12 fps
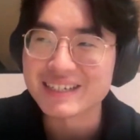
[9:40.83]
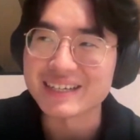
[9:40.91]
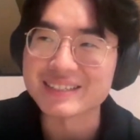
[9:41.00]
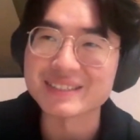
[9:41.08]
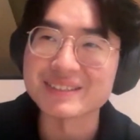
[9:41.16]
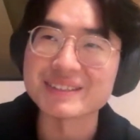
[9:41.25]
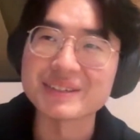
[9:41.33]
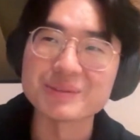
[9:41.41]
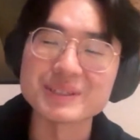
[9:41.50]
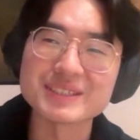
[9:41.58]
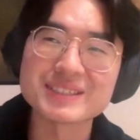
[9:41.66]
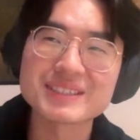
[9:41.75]
And so there
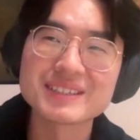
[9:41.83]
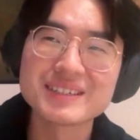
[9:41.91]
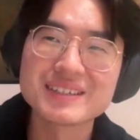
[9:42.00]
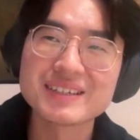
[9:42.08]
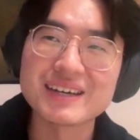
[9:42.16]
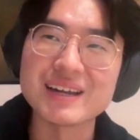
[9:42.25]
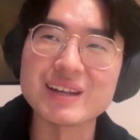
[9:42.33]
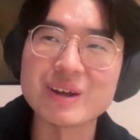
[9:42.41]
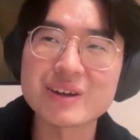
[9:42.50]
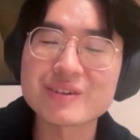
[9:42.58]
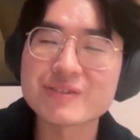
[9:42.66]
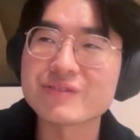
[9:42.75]
was a
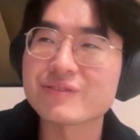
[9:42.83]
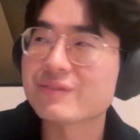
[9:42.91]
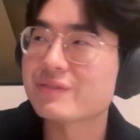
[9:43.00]
lot of